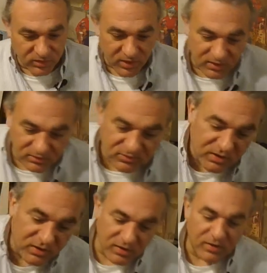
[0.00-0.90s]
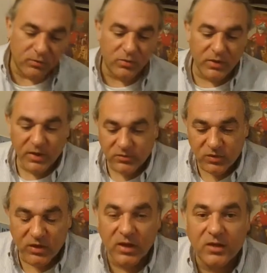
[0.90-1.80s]
uh, seeing that, what we actually
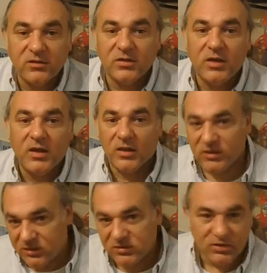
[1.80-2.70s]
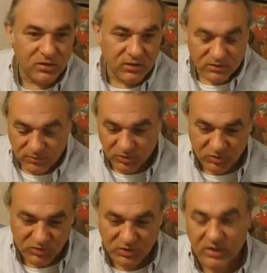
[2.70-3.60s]
can see, at least in the
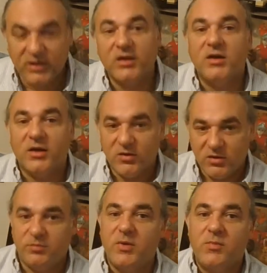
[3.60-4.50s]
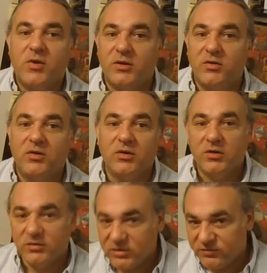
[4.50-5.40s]
demonstration I did, and I know that people can do it a
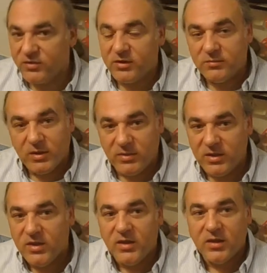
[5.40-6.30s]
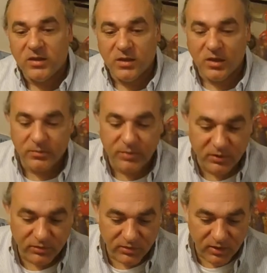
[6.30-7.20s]
little different, maybe can get a better
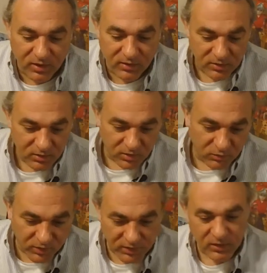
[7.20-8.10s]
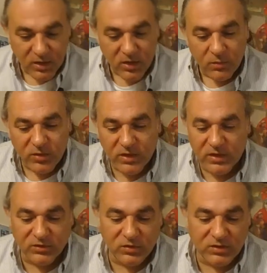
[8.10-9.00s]
uh, way, we can
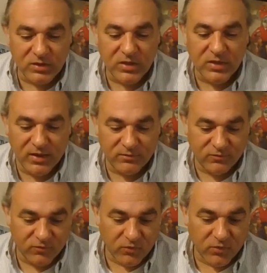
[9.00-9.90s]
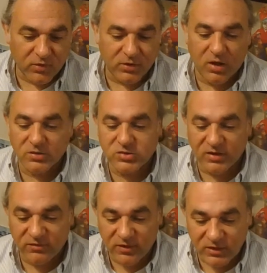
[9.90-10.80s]
actually see that for
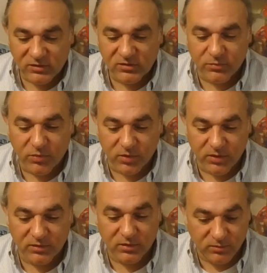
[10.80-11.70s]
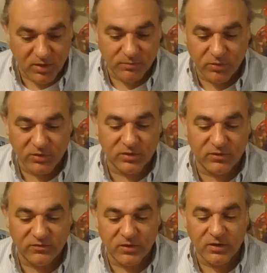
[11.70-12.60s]
longevity, support, uh, points of the
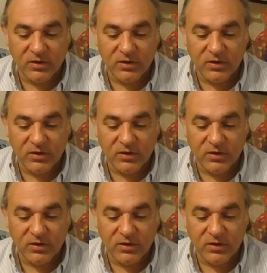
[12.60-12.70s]
foot,